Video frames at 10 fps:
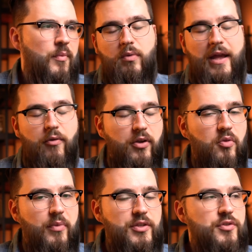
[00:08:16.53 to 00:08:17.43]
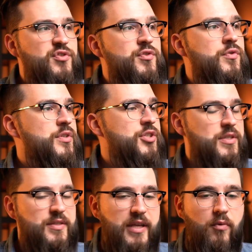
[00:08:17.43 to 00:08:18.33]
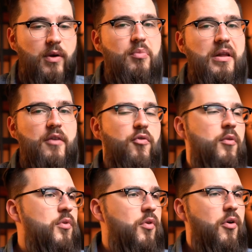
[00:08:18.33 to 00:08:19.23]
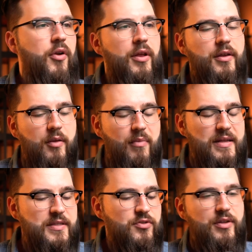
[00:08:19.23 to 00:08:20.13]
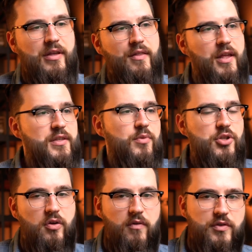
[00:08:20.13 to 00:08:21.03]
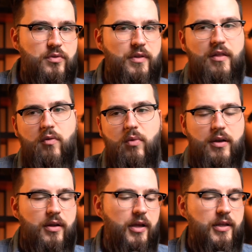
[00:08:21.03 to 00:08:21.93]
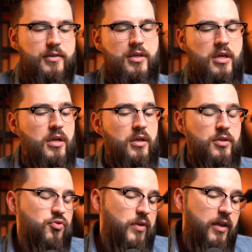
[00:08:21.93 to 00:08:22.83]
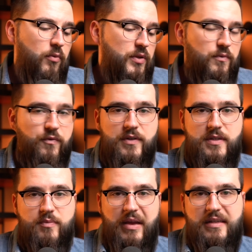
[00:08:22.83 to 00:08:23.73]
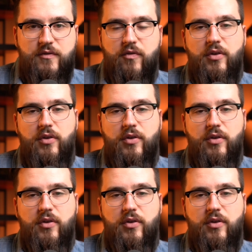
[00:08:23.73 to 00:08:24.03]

What I recommend you to do is just take one platform, learn it and master it, and then switch over to another one and try what fits best for